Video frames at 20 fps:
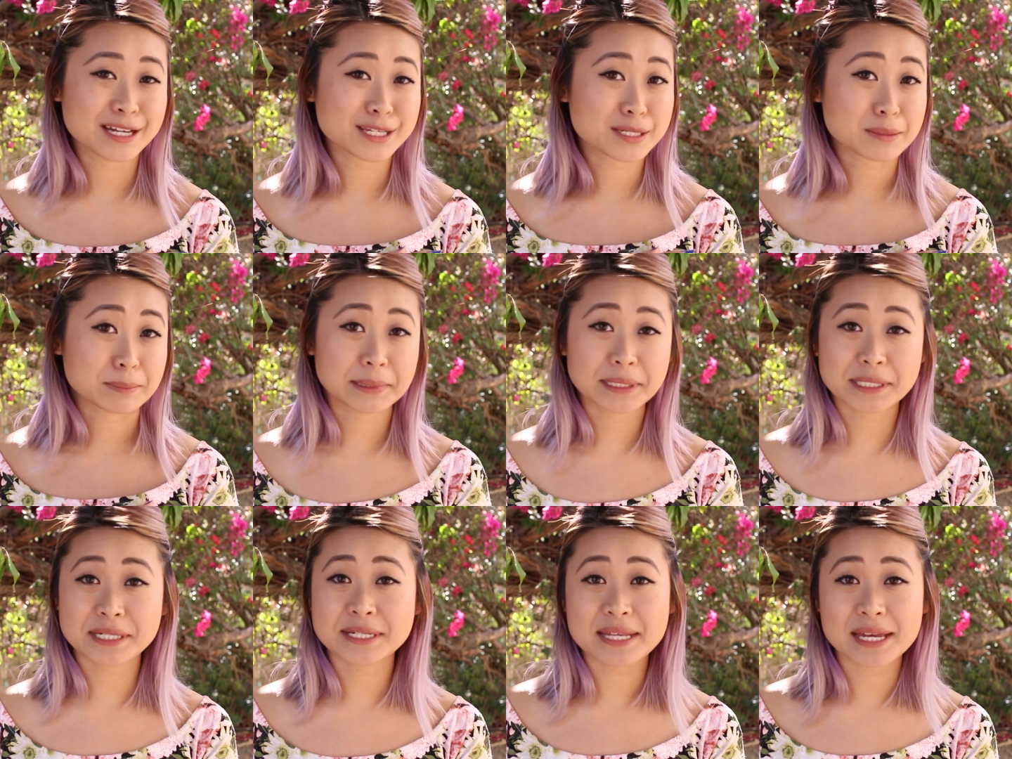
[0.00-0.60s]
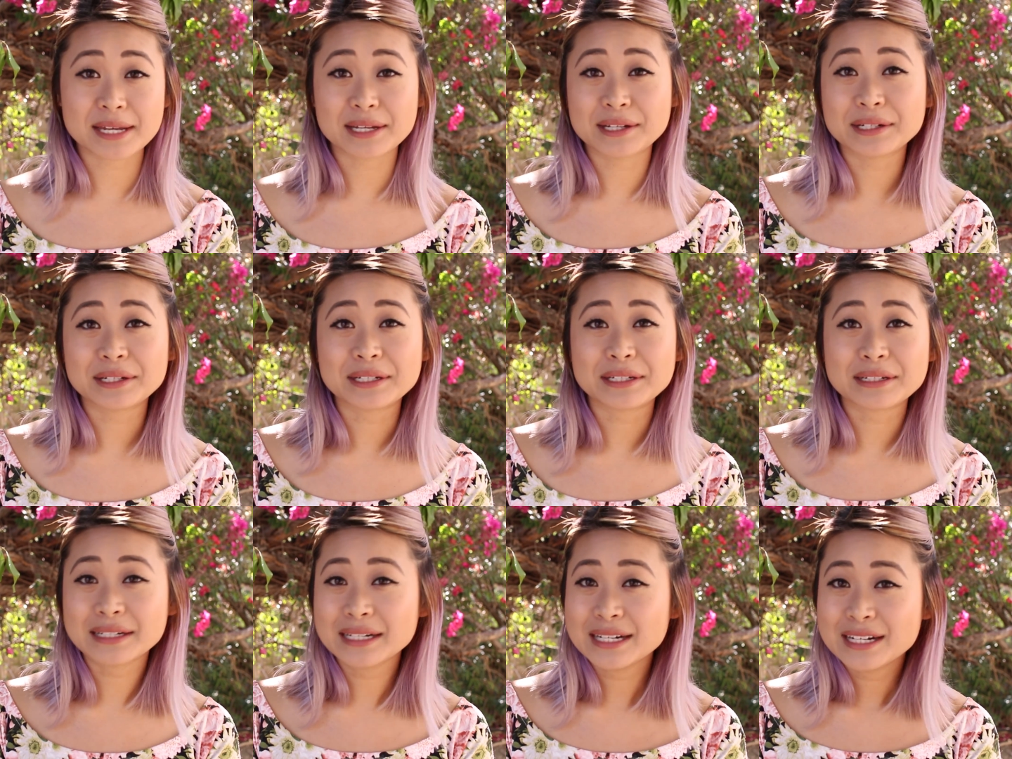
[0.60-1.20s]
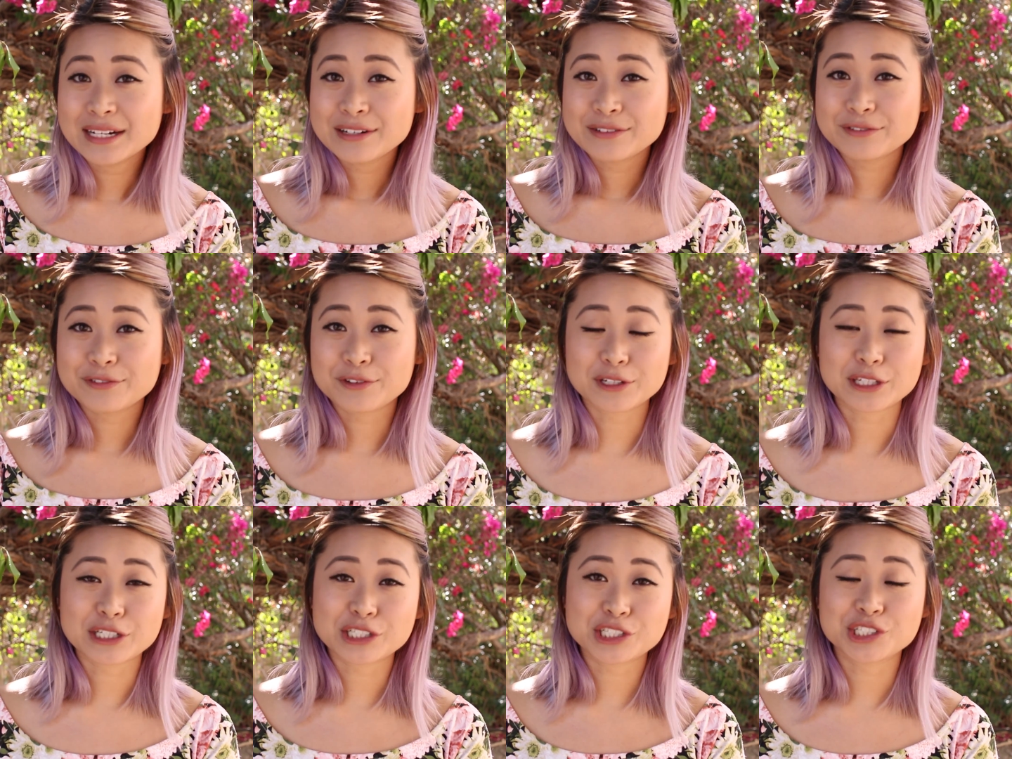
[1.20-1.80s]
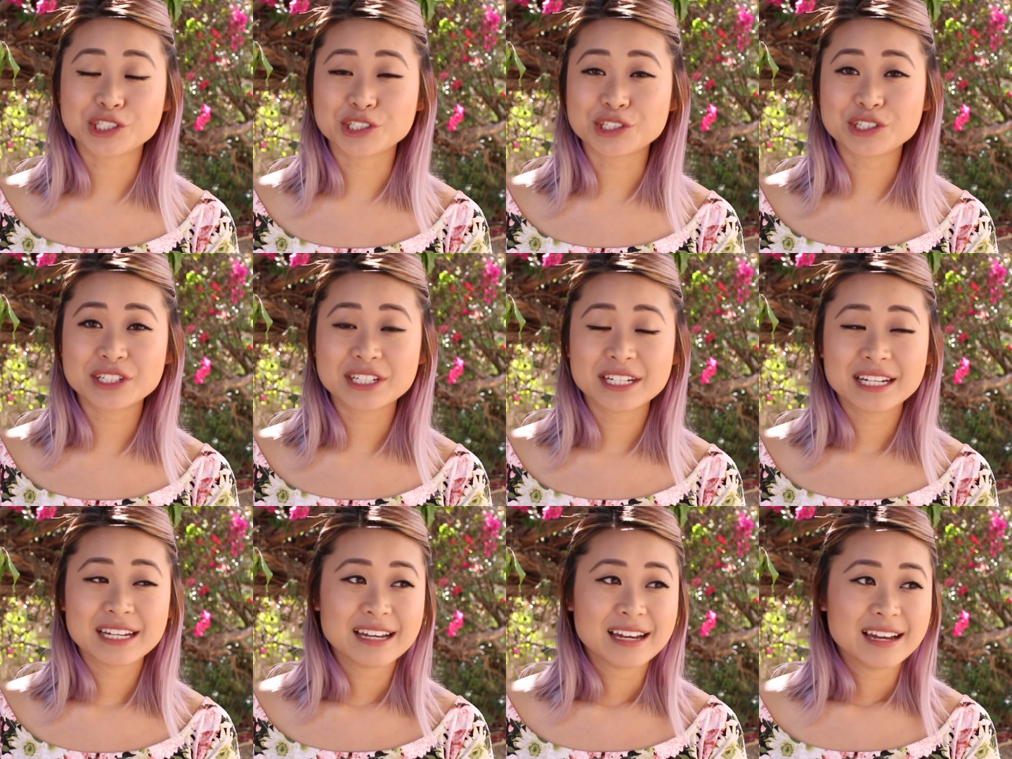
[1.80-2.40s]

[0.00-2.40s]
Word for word: as much as I could for the shoot.